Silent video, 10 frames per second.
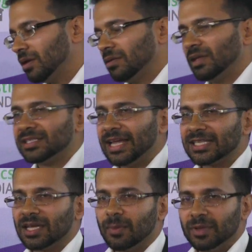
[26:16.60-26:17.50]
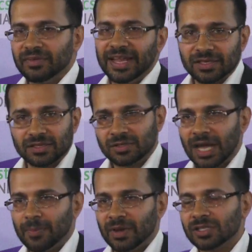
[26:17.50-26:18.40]
This takes a couple of days to
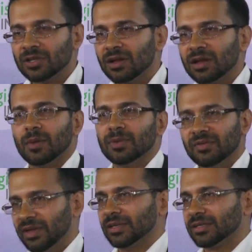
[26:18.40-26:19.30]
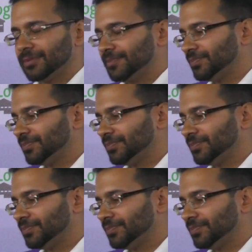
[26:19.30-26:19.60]
happen. It's not a couple of years.